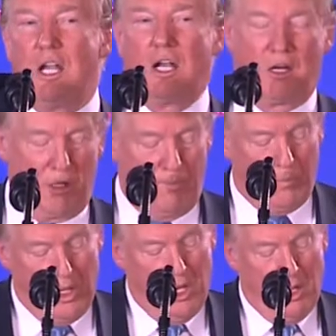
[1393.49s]
Heller,
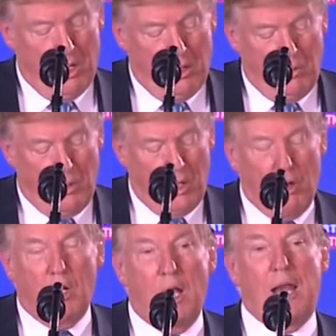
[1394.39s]
we
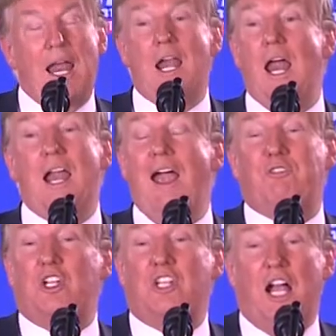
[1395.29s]
all... And I
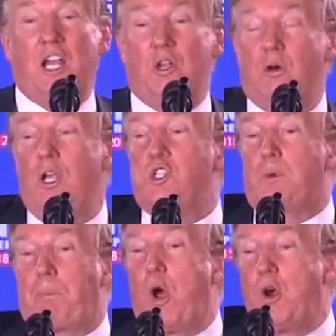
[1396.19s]
have to tell you, his
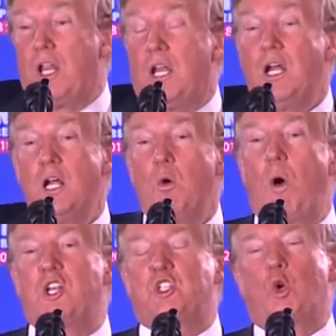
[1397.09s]
opponent
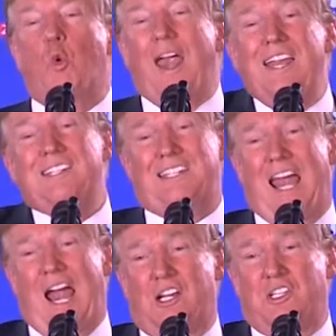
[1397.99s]
wants to raise
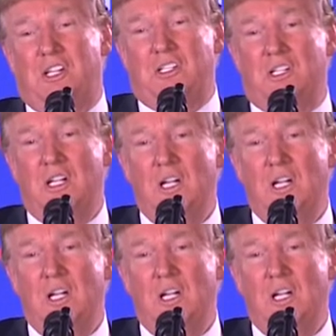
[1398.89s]
taxes.